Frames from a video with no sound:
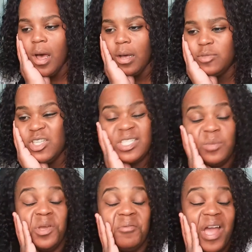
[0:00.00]
just to
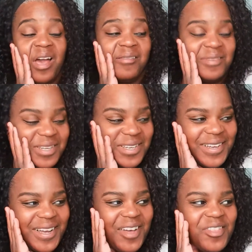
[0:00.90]
be around
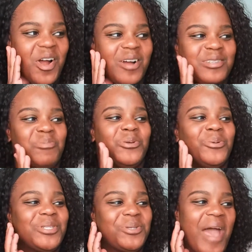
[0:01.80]
other
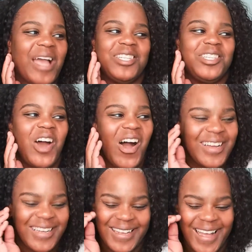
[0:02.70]
entrepreneurs who actually
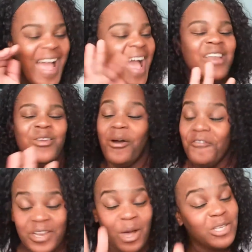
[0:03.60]
talk. No
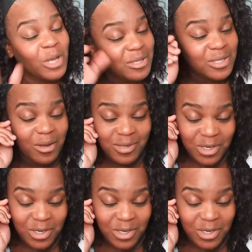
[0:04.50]
tea, no